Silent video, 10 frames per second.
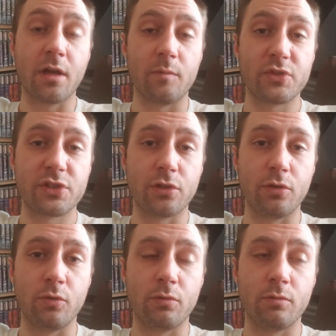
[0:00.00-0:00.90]
it comes
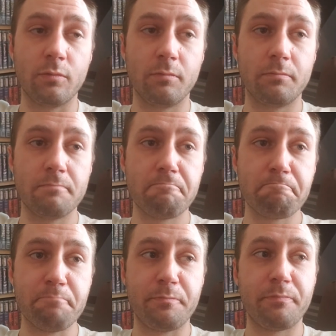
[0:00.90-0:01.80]
to
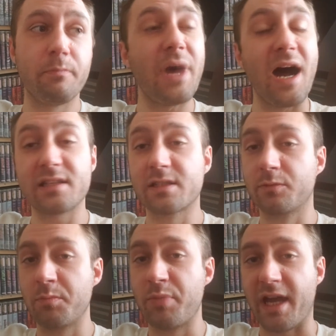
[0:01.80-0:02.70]

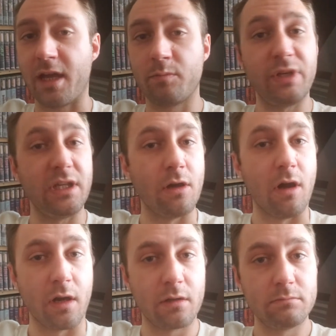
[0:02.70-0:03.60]
possibly bad
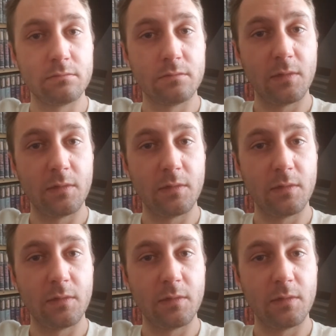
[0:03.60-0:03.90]
PR.